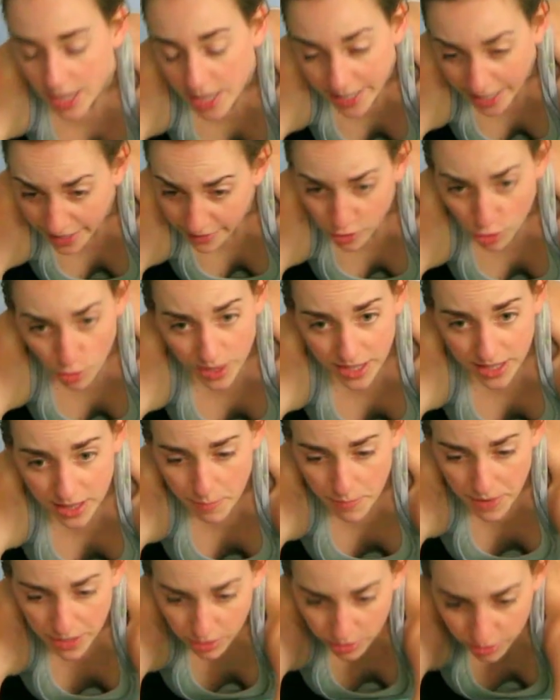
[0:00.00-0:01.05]
Kind of going in the
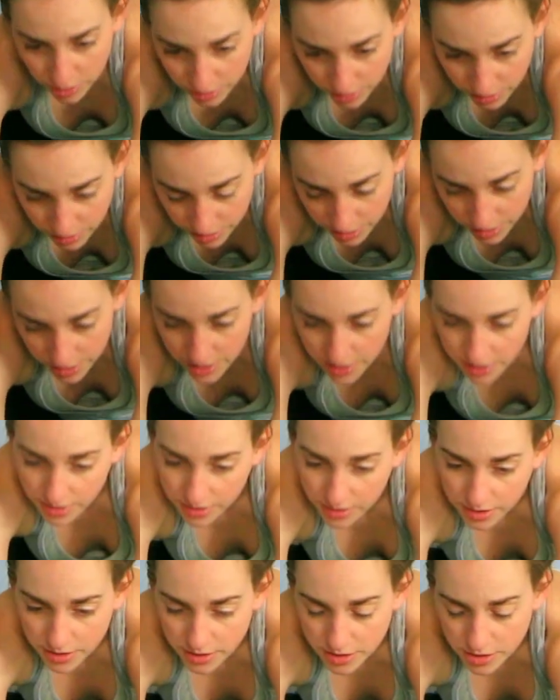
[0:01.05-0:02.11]
middle,
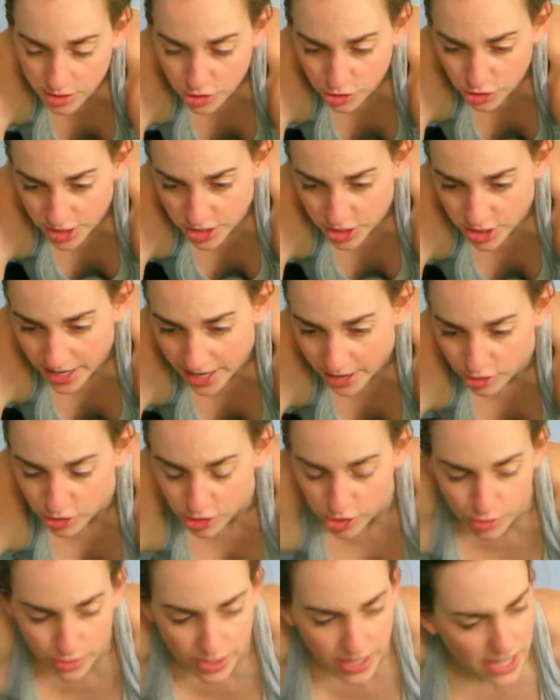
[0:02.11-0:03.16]
stretching it out
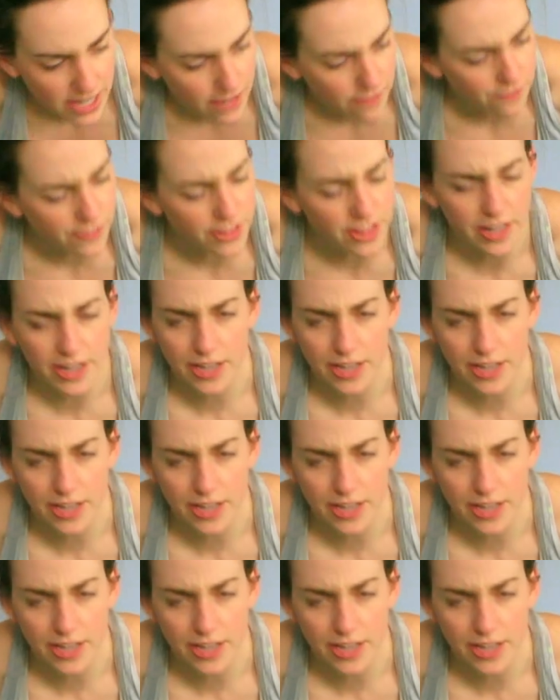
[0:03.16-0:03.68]
too. Again, feeling